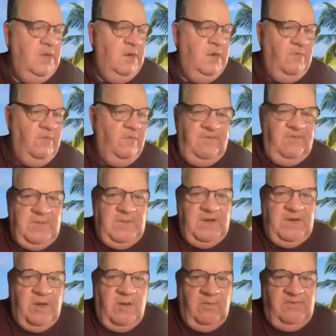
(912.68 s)
would you
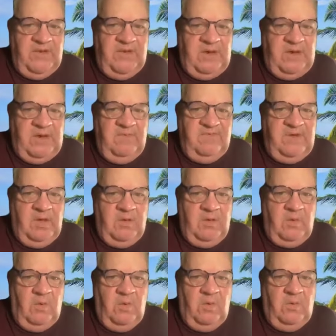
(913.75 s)
spend the whole day with her,
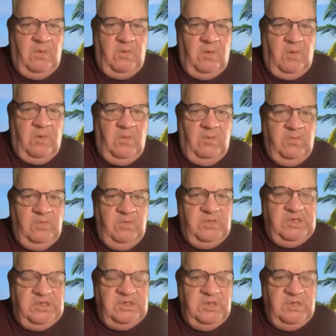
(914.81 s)
or would
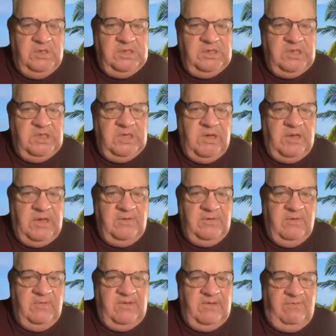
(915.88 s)
you choose to go out to
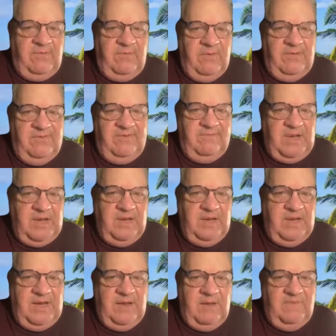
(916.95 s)
a restaurant and spend
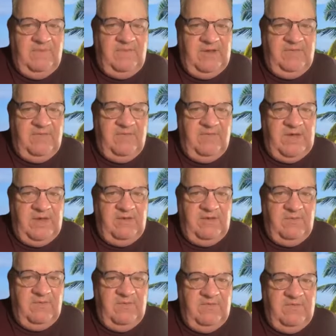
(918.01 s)
an hour face to
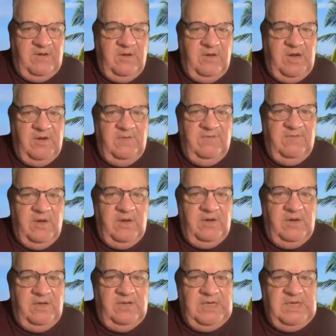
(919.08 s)
face with her
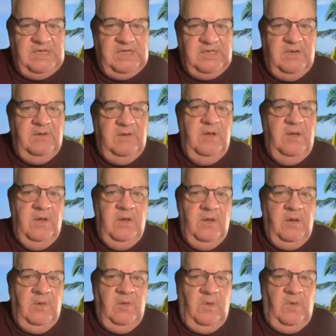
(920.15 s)
undivided attention?
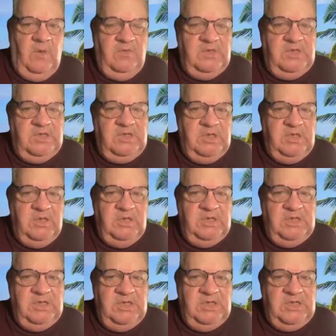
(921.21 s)
What would you
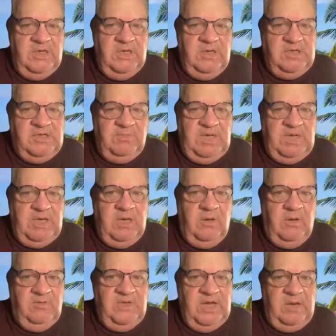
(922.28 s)
choose? And he said, I'd spend the
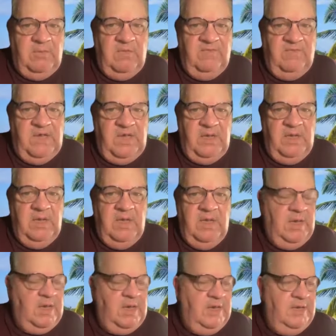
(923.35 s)
whole day with her.
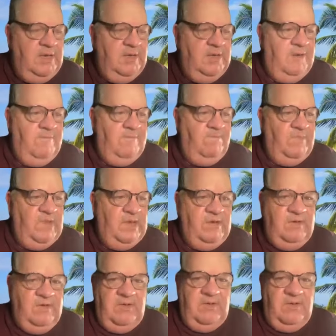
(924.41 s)
And
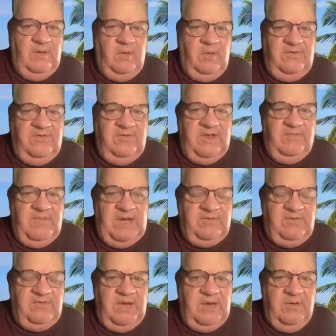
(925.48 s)
then the Lord said back
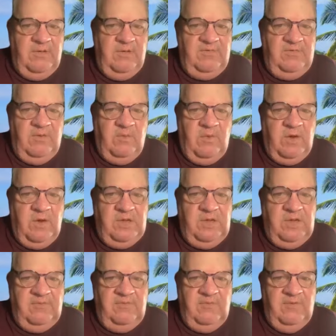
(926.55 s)
to Andrew, so why do
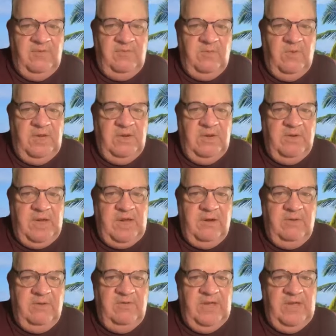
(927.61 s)
you choose 1
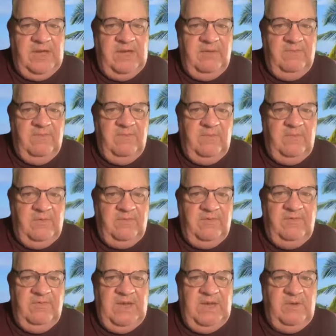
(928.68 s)
hour a day to
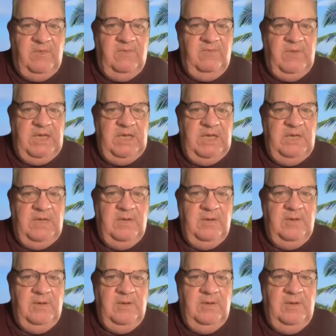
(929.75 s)
spend with me?
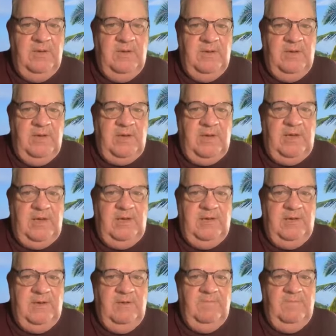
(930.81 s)
And
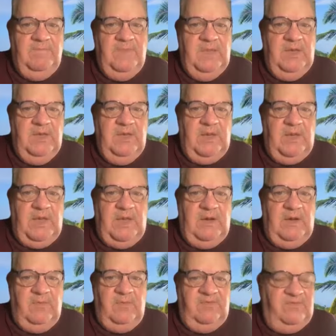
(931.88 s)
yeah. And it
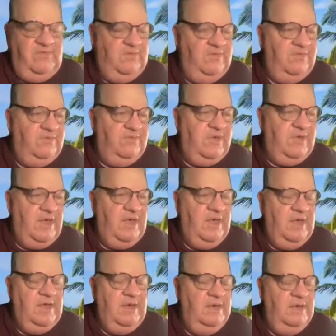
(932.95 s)
was just,
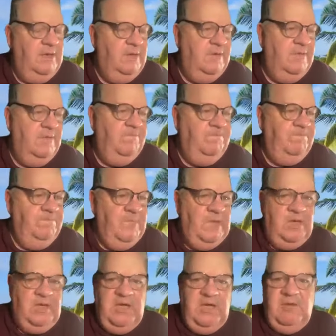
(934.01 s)

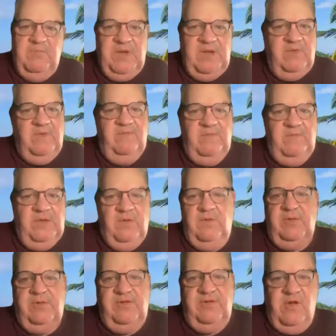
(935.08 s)
you can be with me all
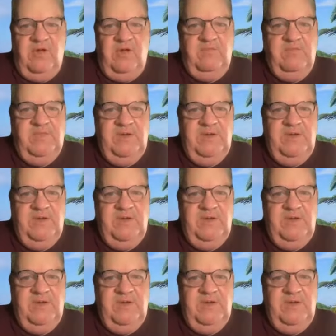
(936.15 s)
the time.